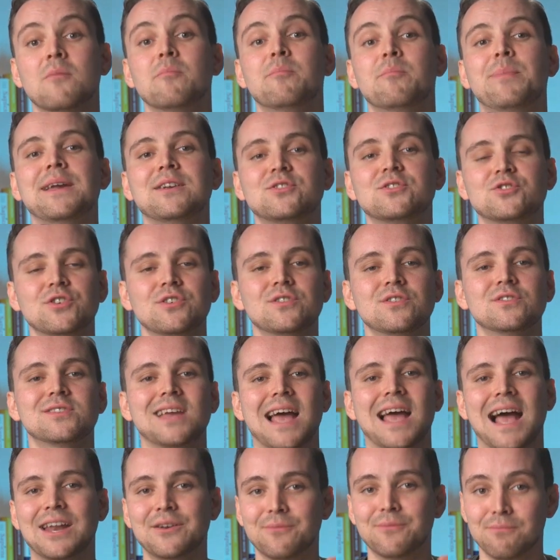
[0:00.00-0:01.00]
pictures,
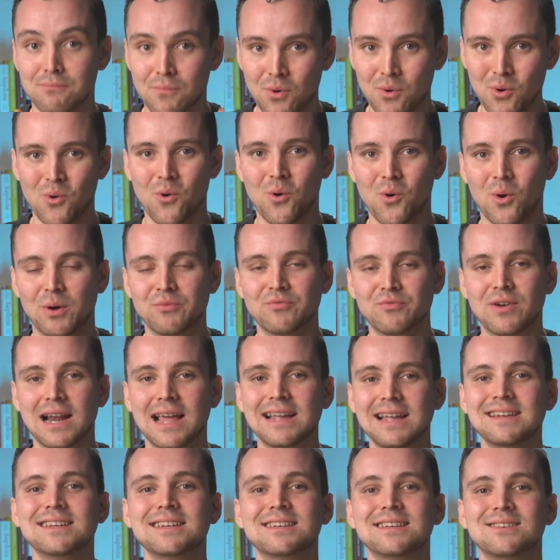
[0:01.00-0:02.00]
and more
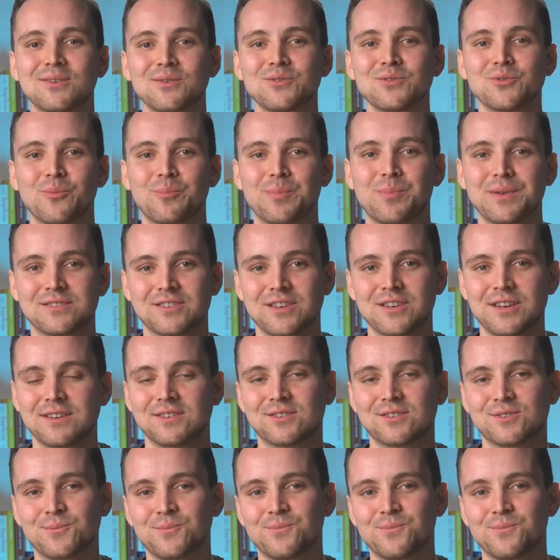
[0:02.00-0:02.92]
related to your business.